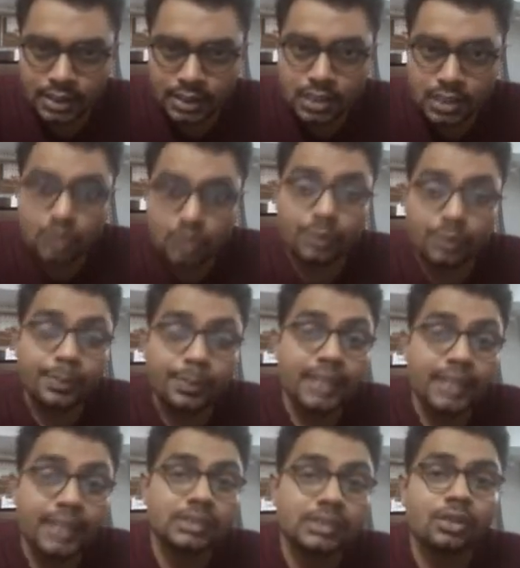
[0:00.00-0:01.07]
So the
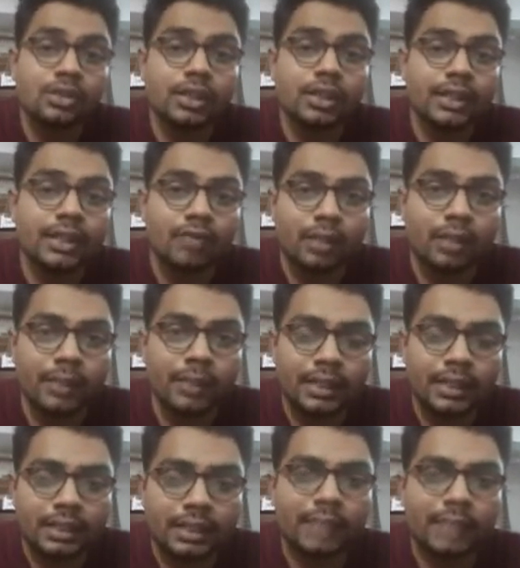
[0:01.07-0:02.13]
based on requirement
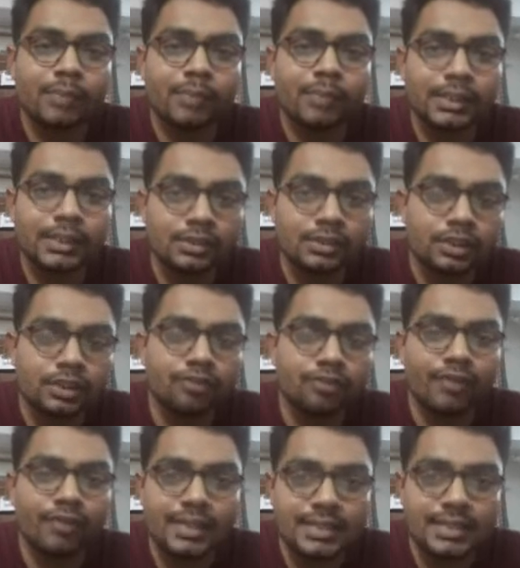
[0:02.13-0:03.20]
and based on the
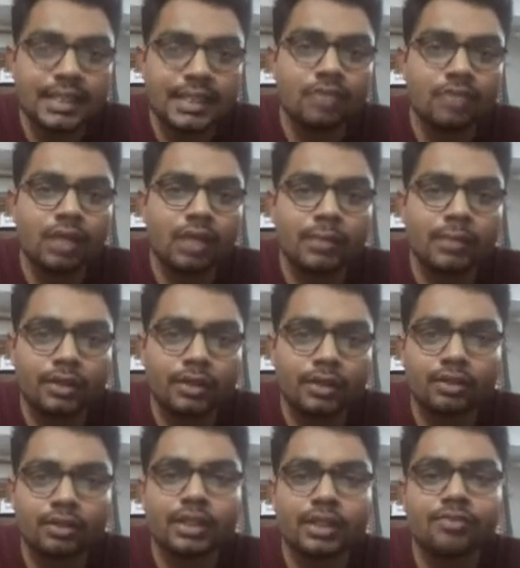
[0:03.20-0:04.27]
finishing requirement on
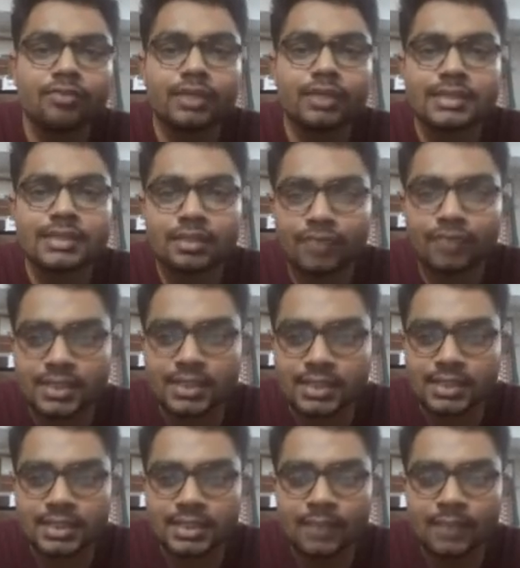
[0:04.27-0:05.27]
different surfaces,